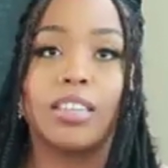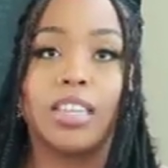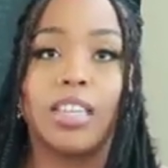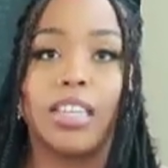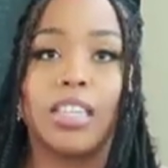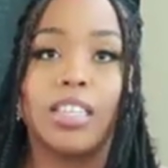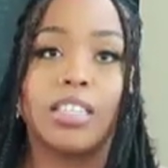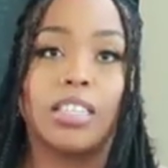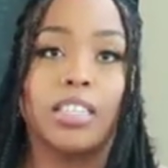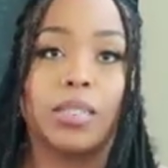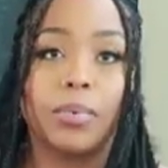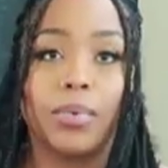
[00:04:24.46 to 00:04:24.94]

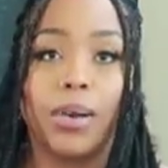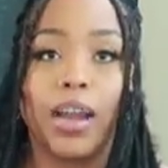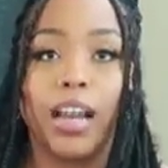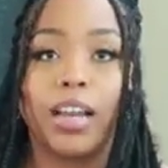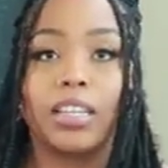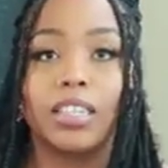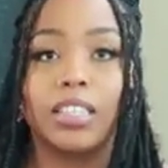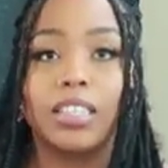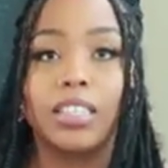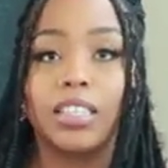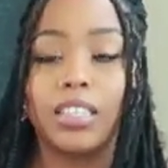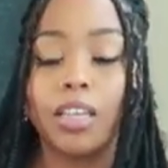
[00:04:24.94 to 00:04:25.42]
things to
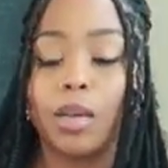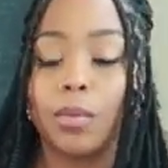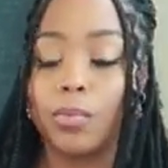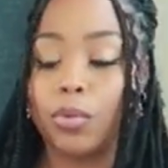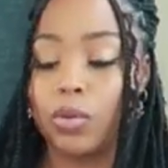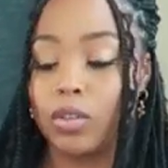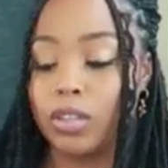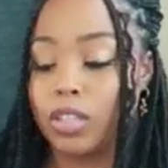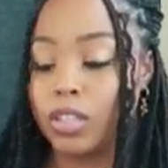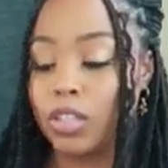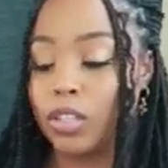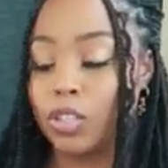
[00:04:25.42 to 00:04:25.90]
practice up
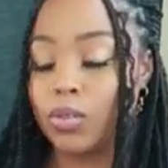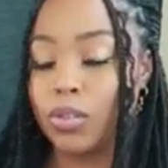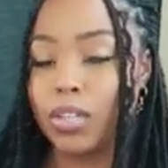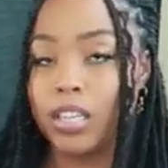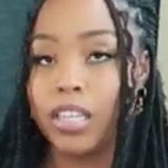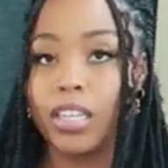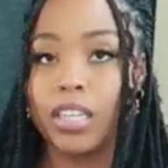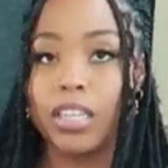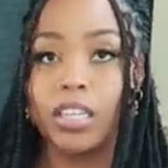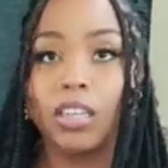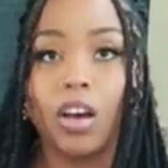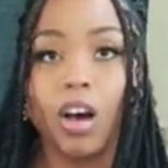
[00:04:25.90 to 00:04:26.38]
on the
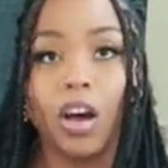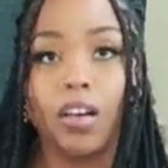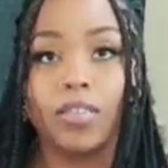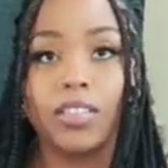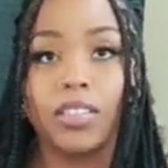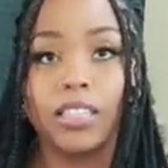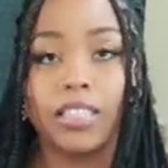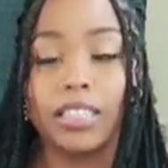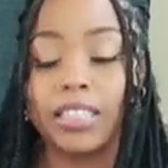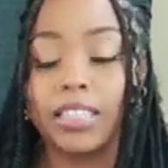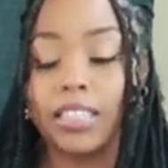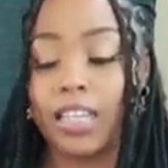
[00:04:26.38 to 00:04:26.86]
screen, off
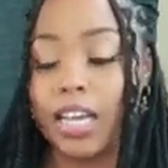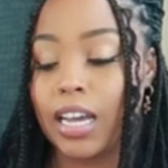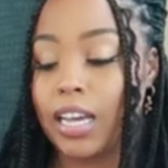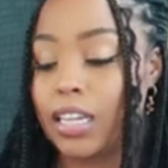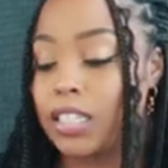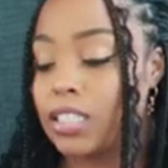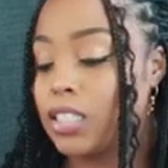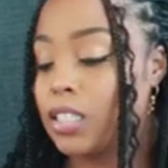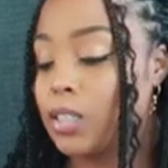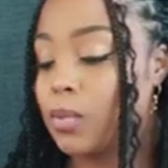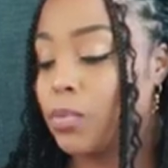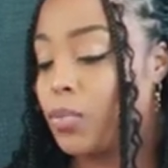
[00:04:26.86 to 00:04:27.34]
to the
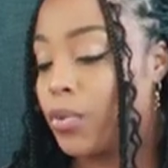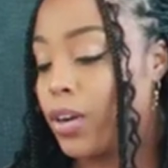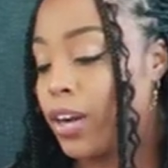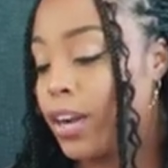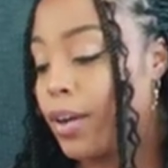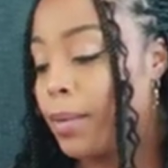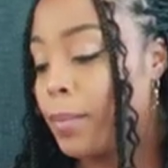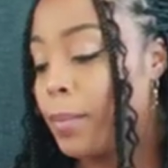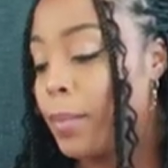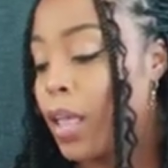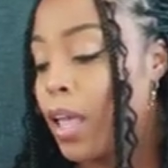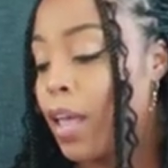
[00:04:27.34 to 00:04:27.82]
side
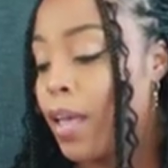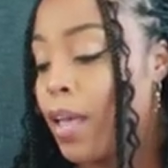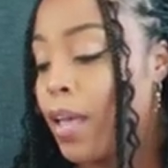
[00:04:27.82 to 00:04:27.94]
somewhere.